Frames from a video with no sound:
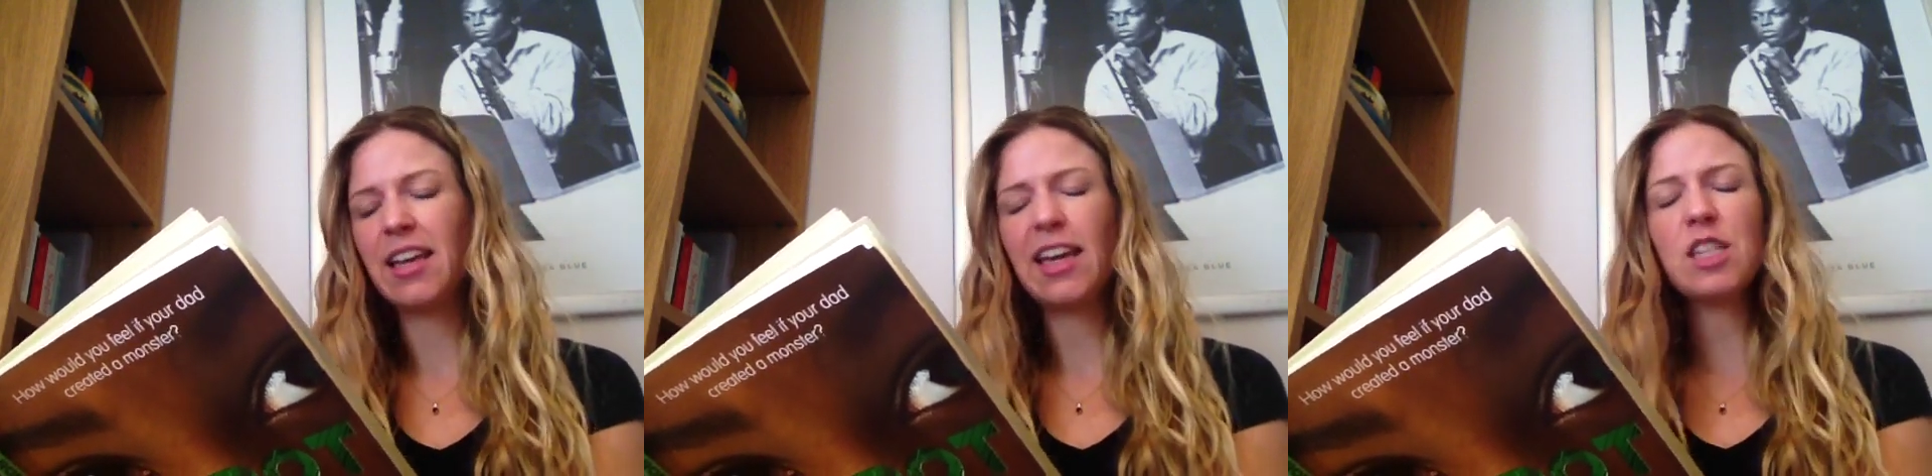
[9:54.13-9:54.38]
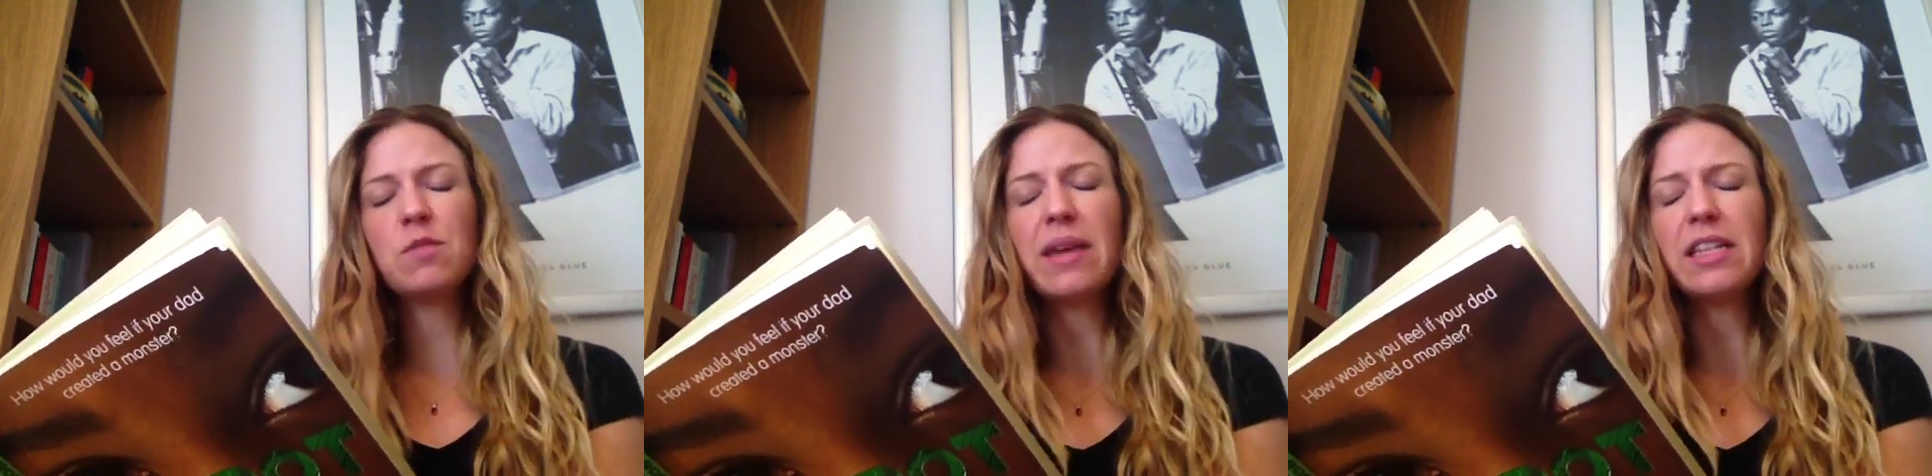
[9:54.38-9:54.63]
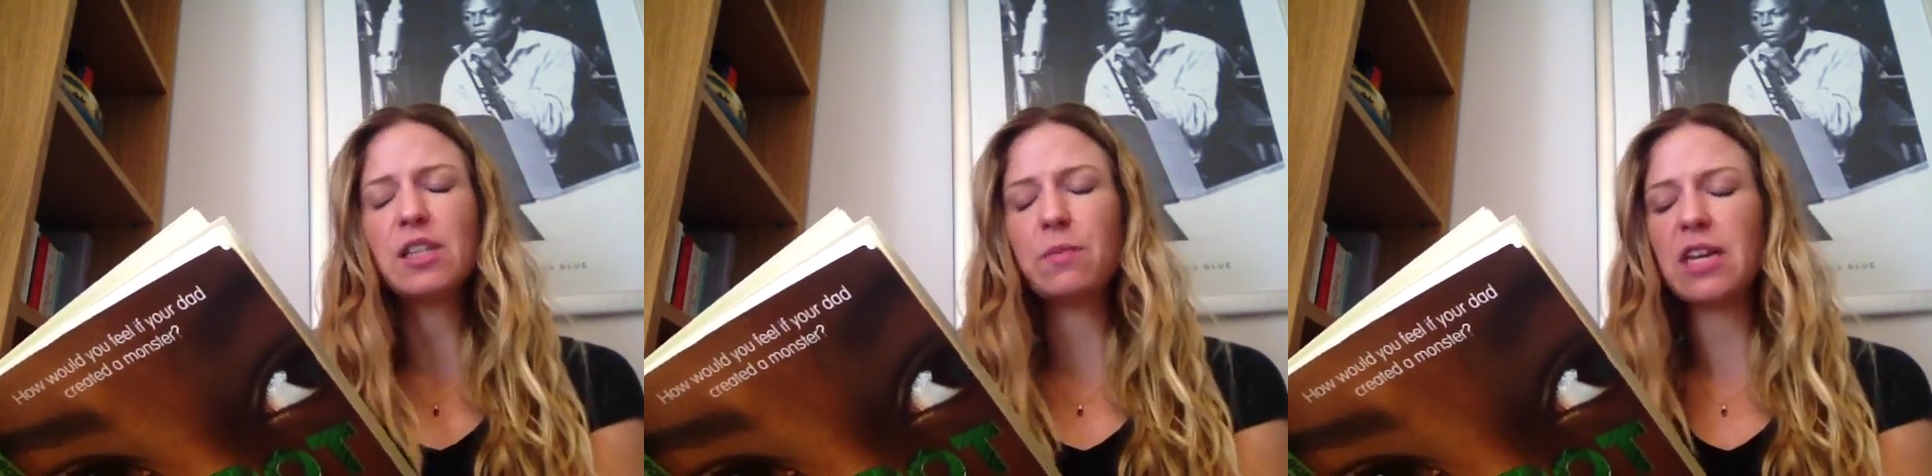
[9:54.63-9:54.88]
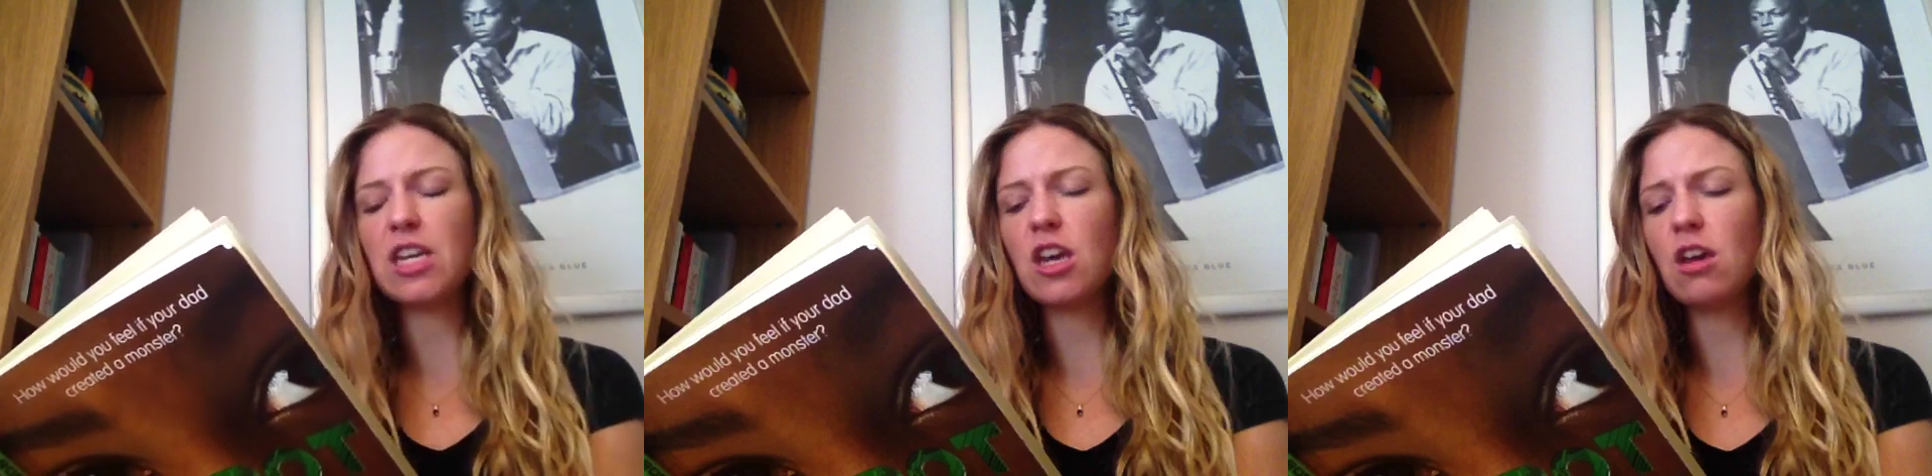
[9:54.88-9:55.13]
It's meant to
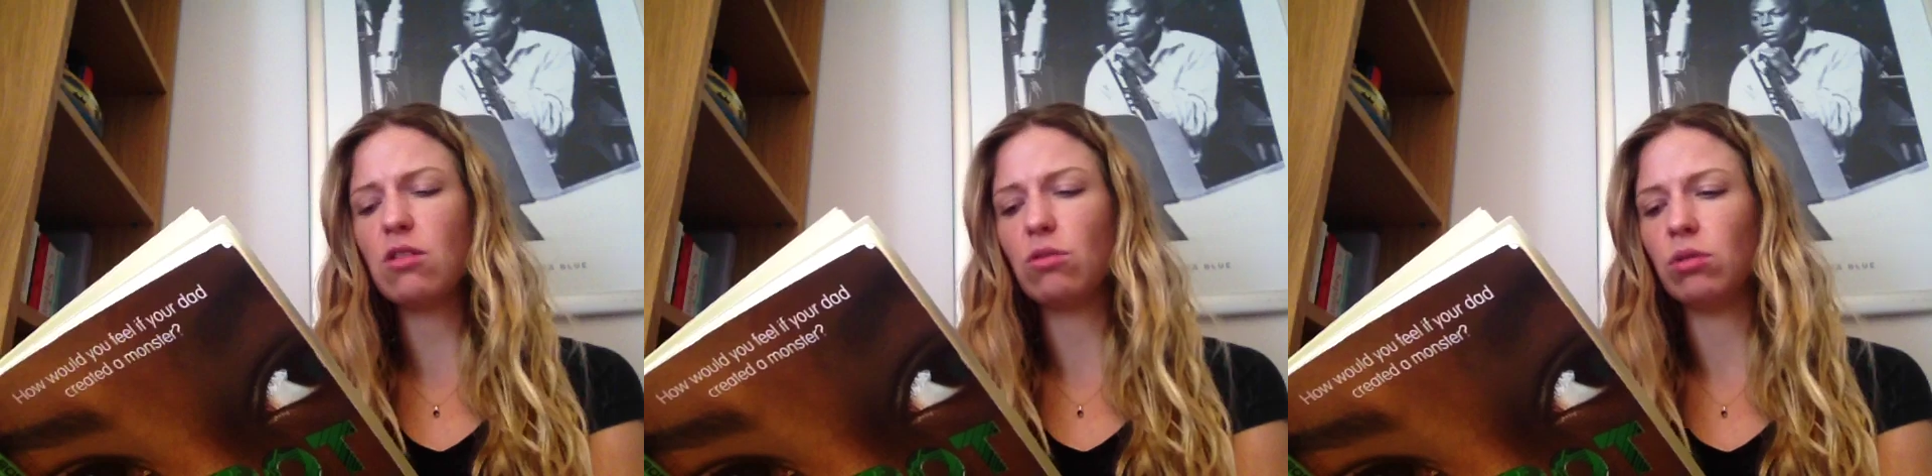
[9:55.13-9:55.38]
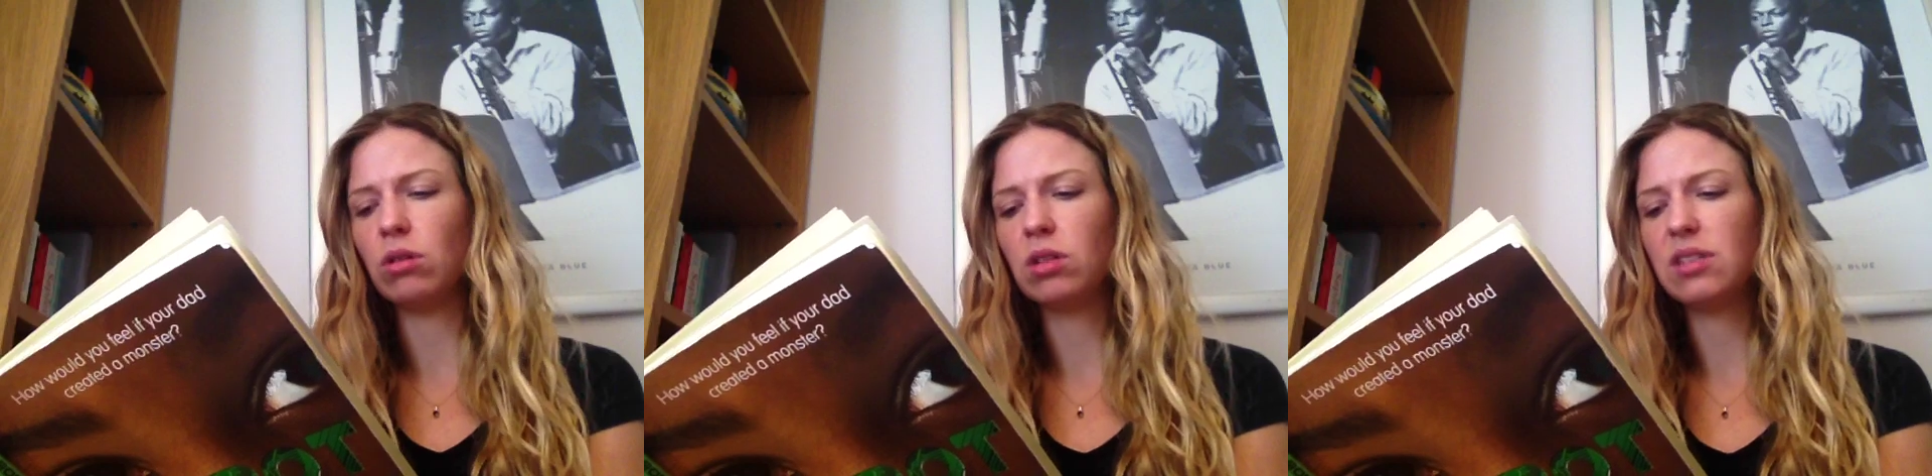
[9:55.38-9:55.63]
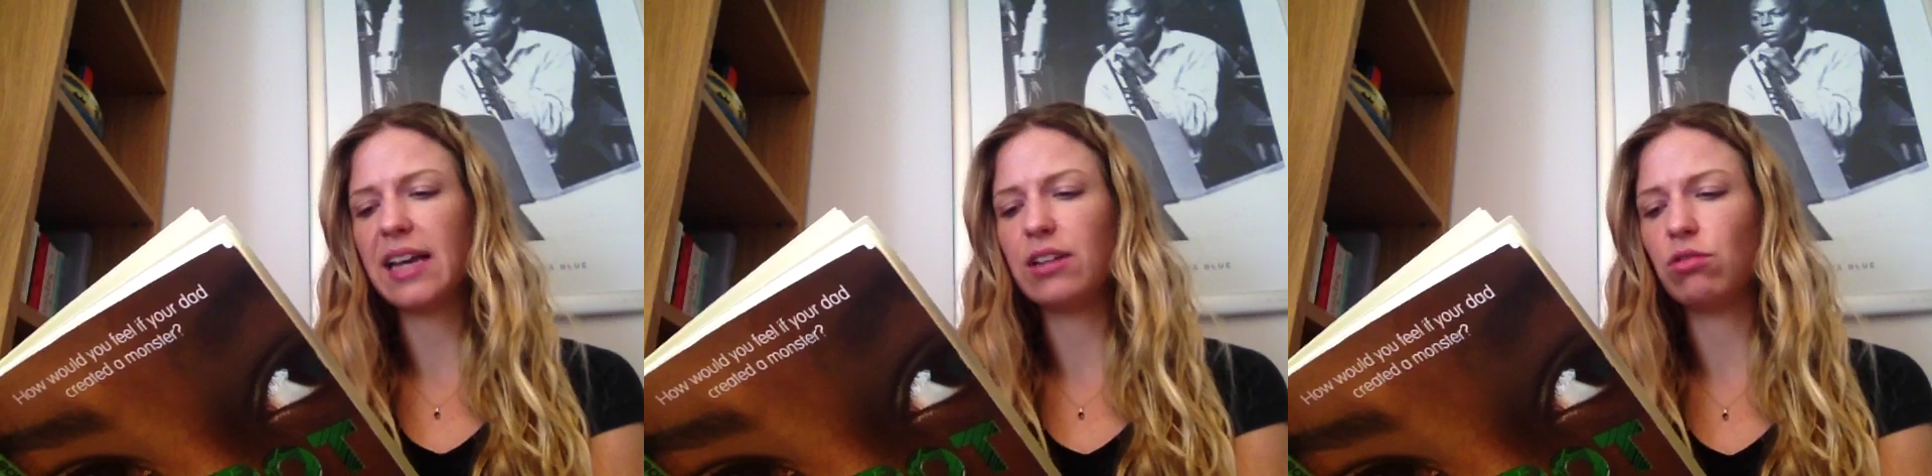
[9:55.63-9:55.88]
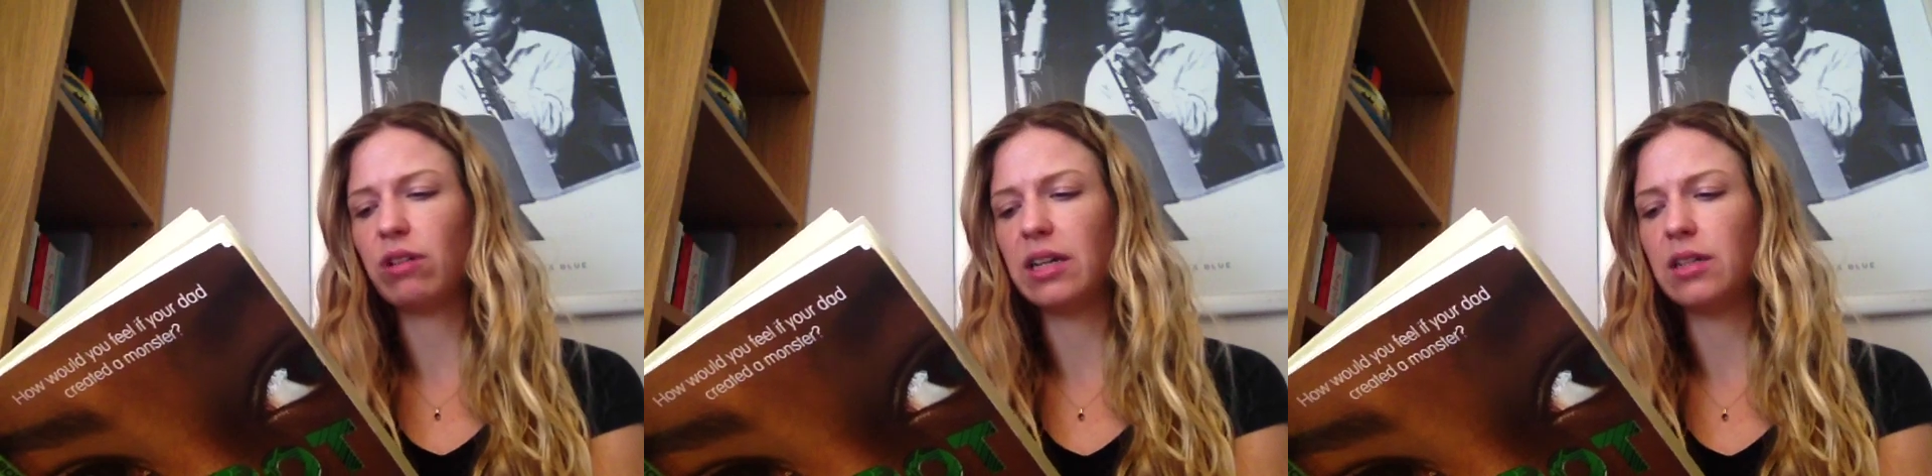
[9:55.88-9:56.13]
be you. Dad
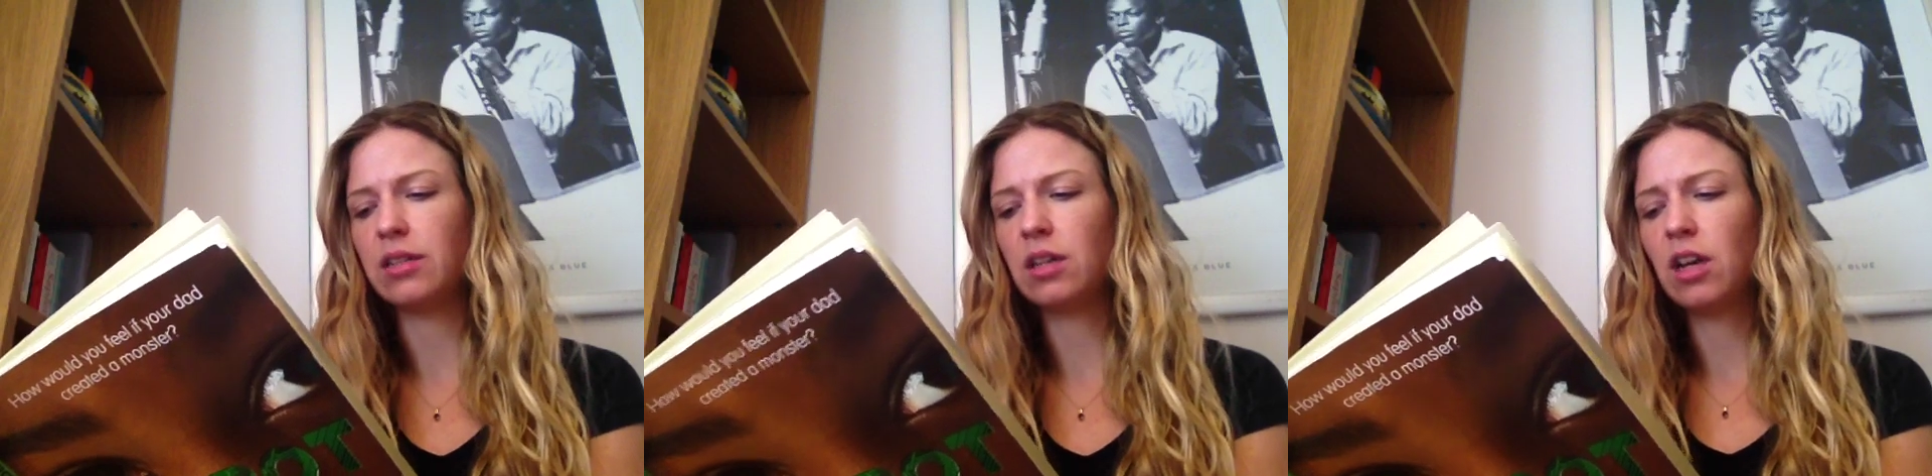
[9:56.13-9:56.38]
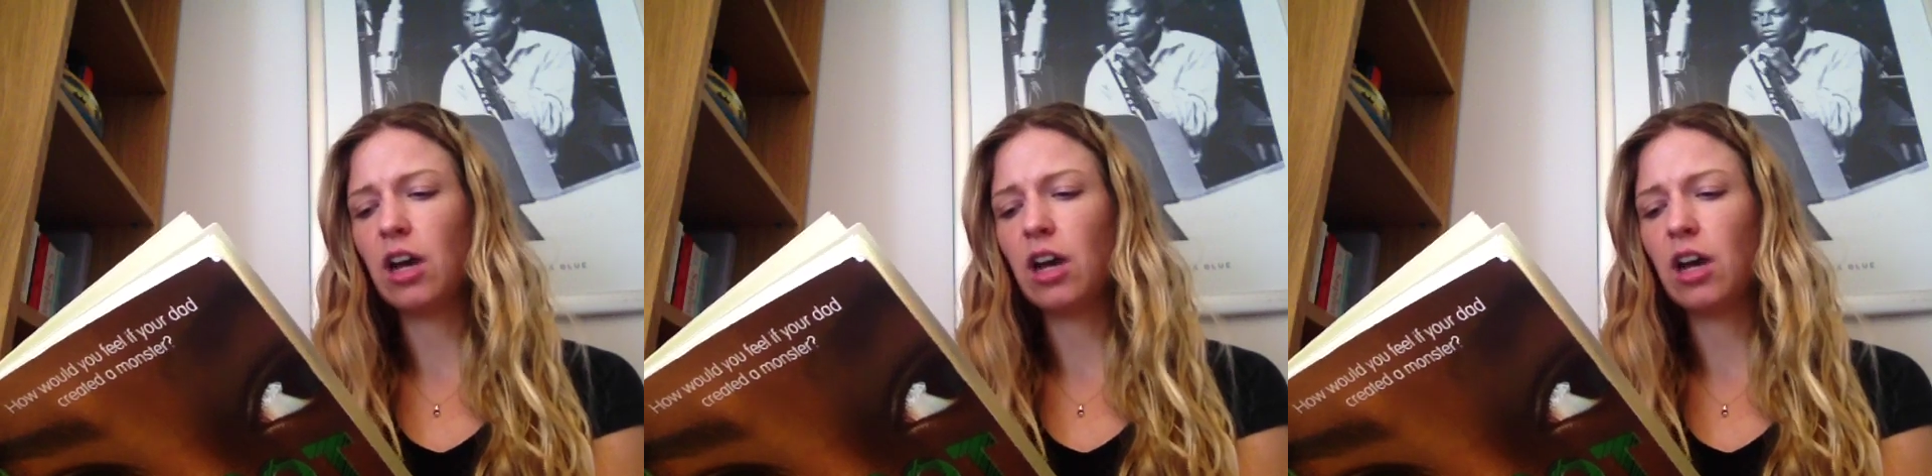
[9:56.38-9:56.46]
grinned.